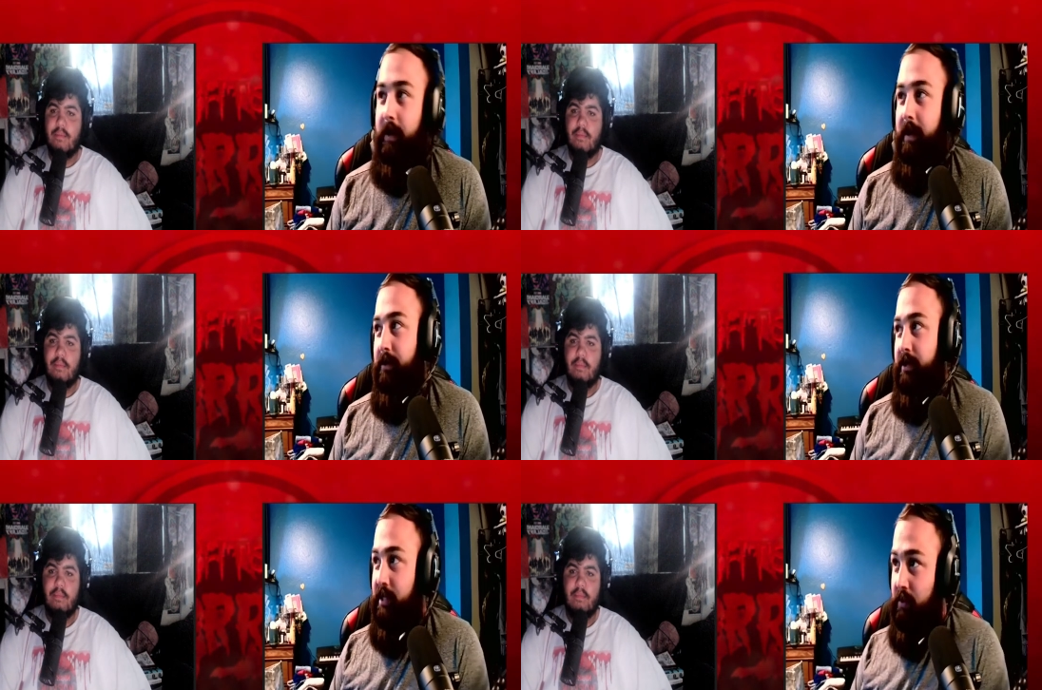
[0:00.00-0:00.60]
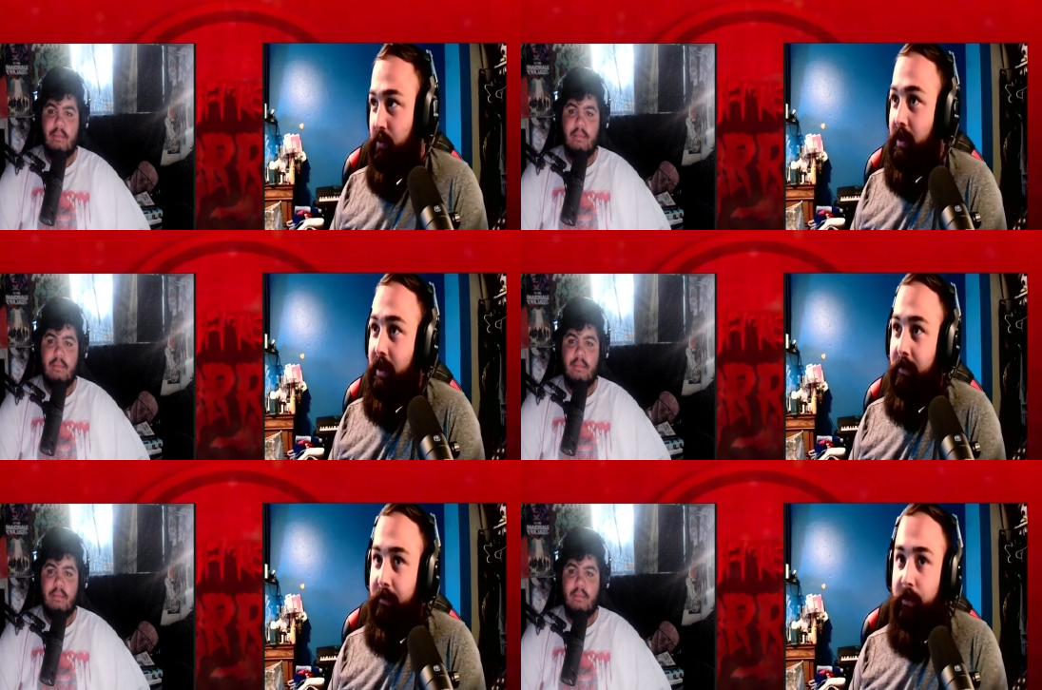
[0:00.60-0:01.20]
Speaker 1: it was just what
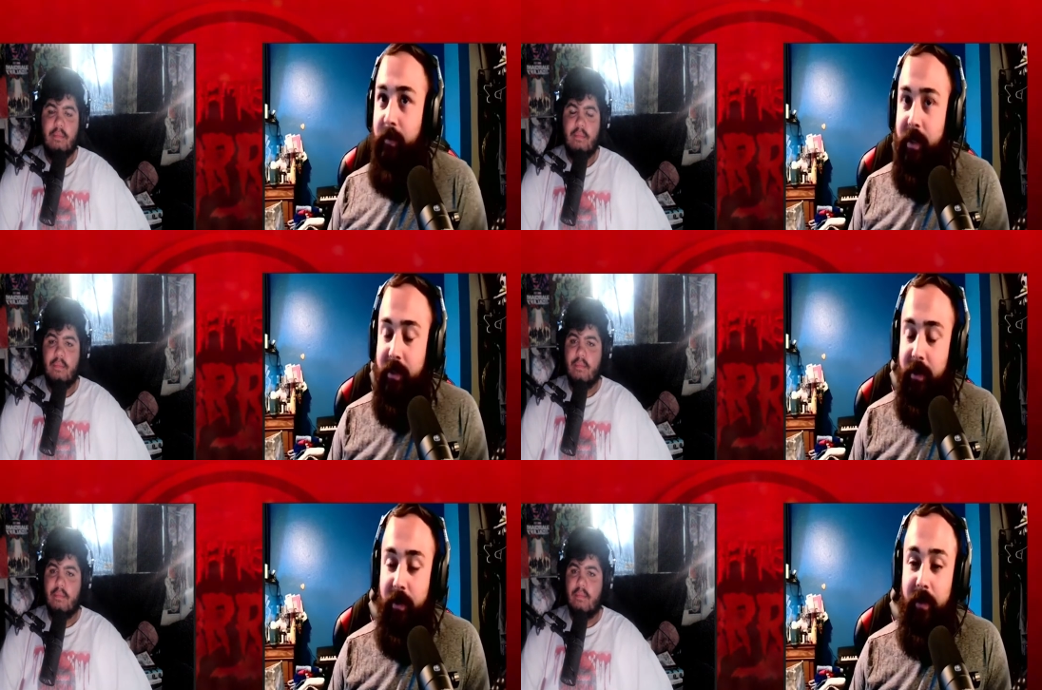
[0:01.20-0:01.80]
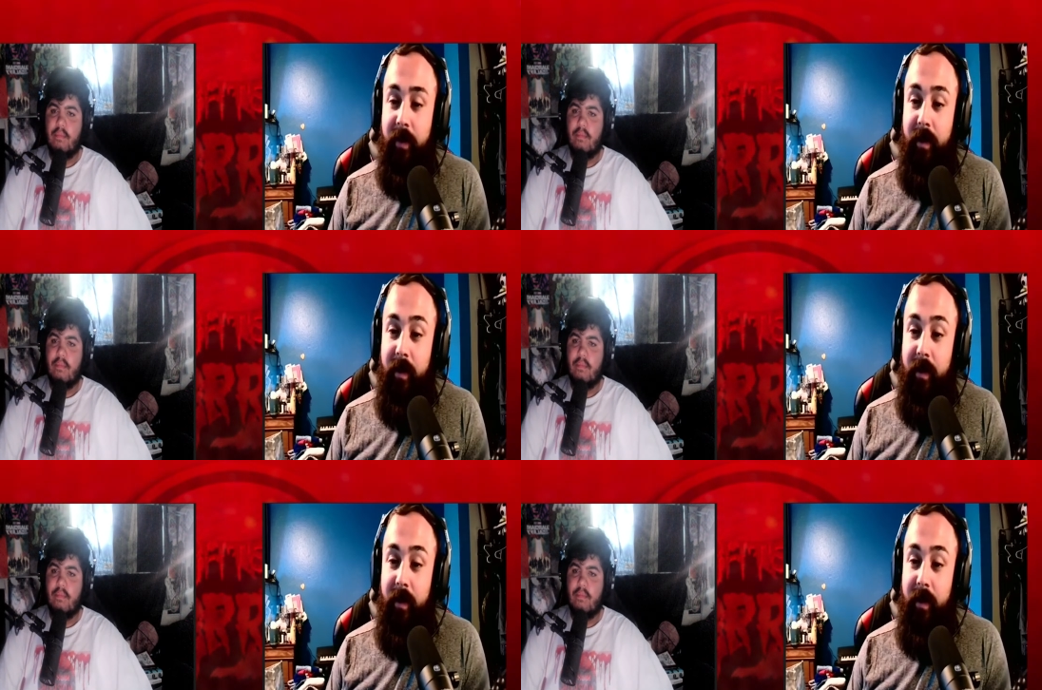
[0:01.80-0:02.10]
a few months ago